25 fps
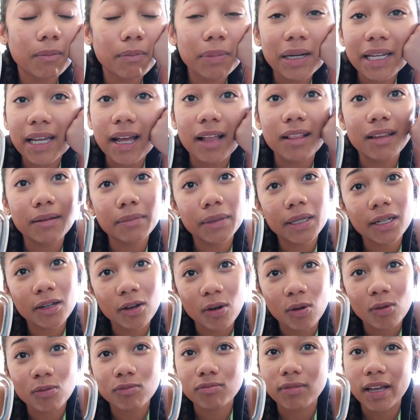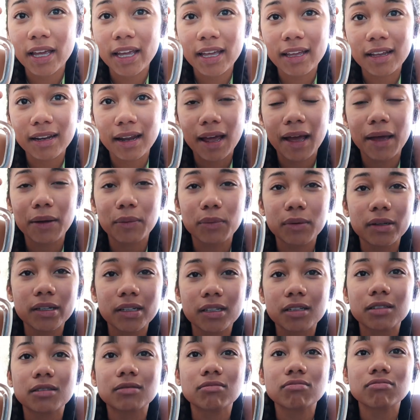But yeah, let me know, and I
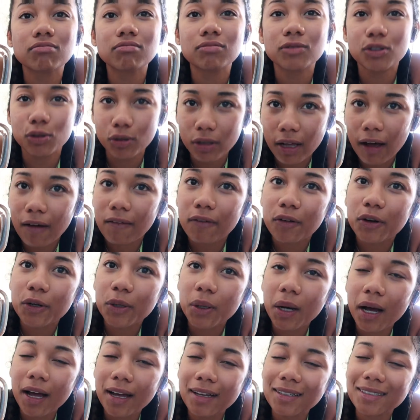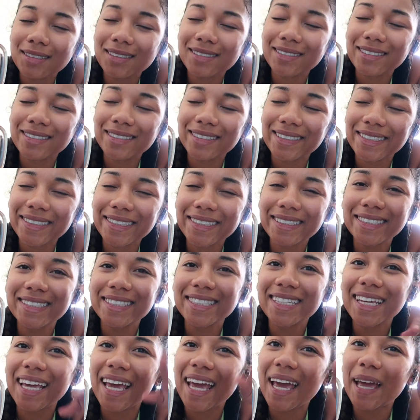will do that for you guys.
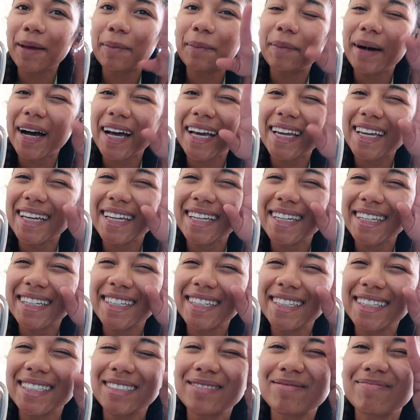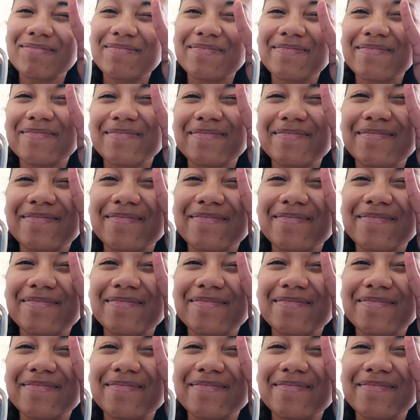Okay, bye.